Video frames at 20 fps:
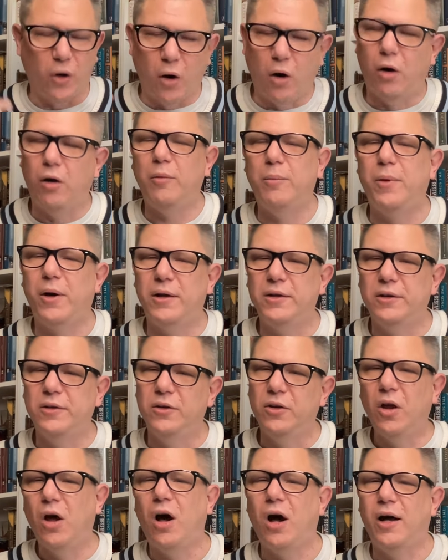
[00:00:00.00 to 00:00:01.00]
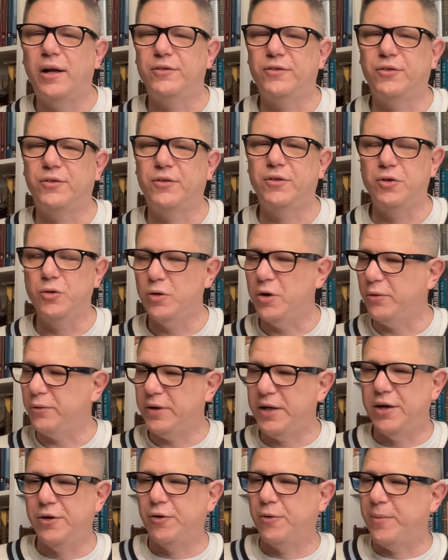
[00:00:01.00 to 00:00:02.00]
all but lost. You don't
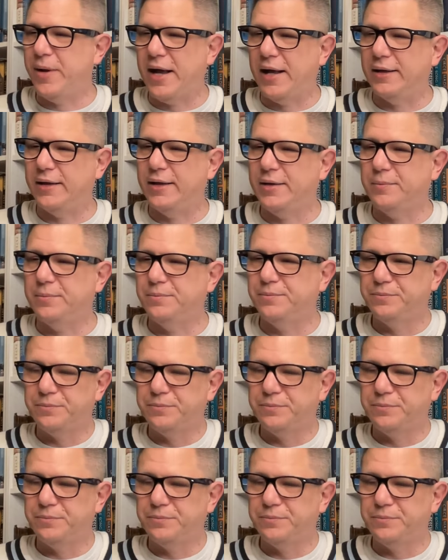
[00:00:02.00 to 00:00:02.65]
hear about it.